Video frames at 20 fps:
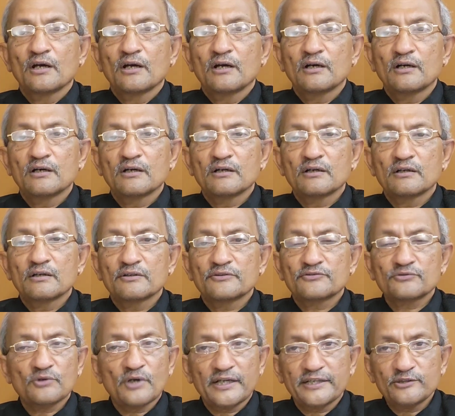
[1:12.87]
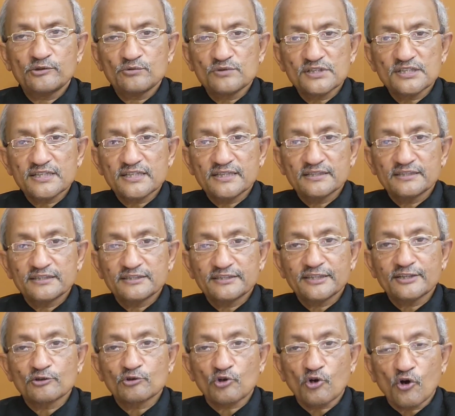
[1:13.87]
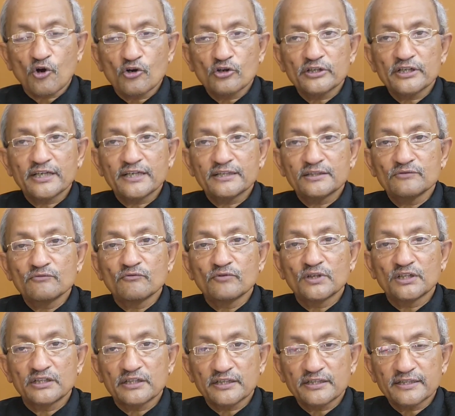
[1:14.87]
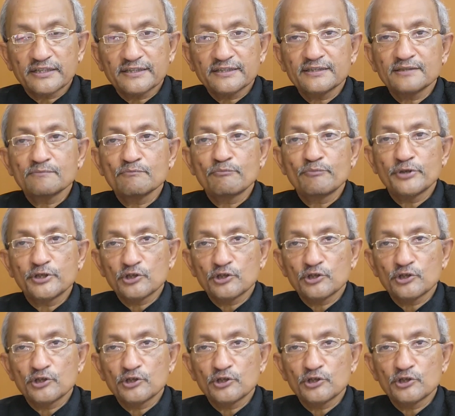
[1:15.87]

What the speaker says: So I don't see anything wrong in working